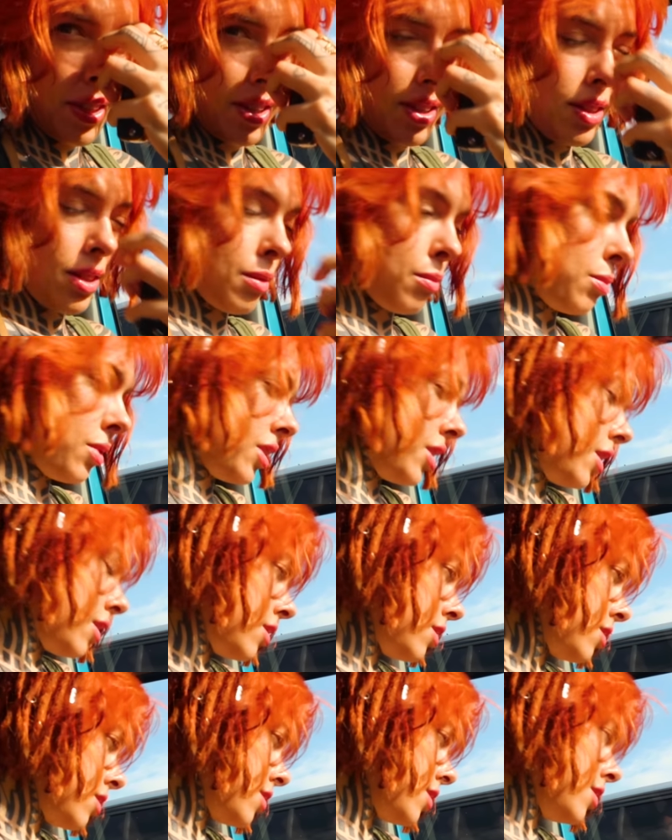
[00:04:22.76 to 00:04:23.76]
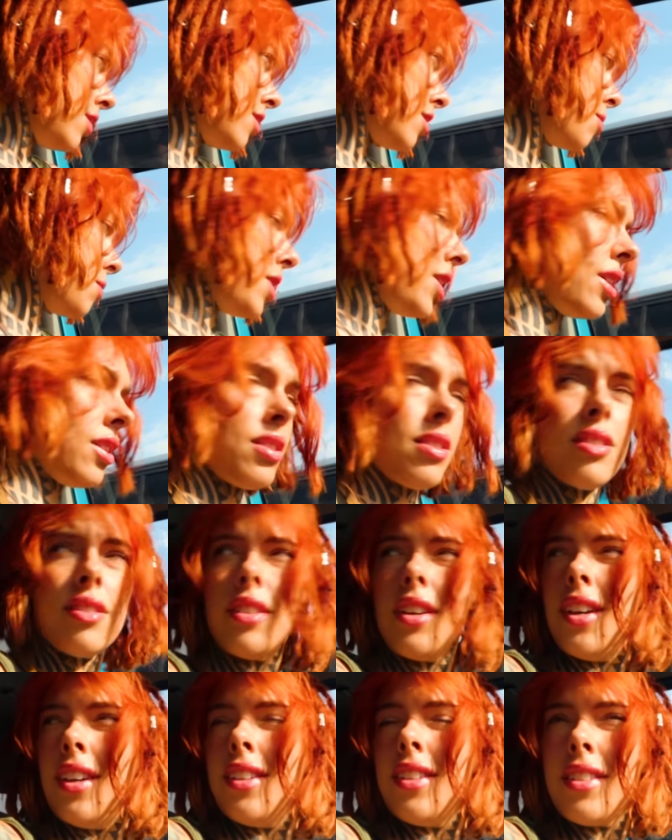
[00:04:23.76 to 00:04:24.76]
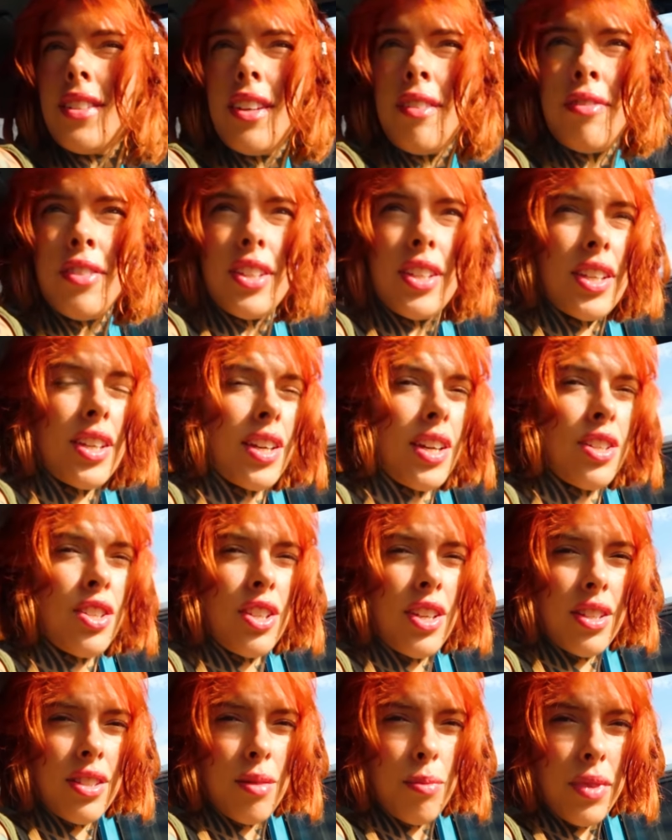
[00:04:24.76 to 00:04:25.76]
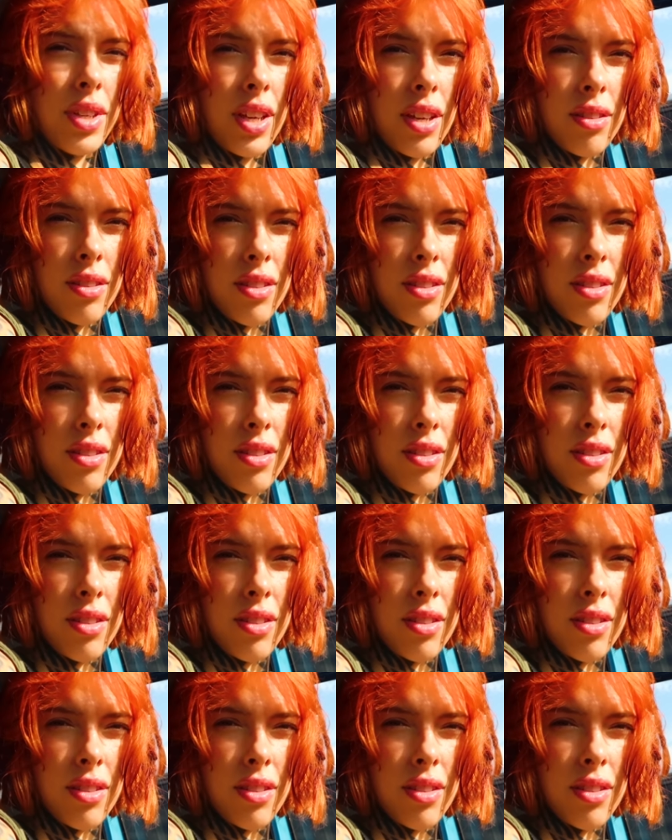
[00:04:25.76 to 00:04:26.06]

like some bananas and some eggs, and I feel like I should get something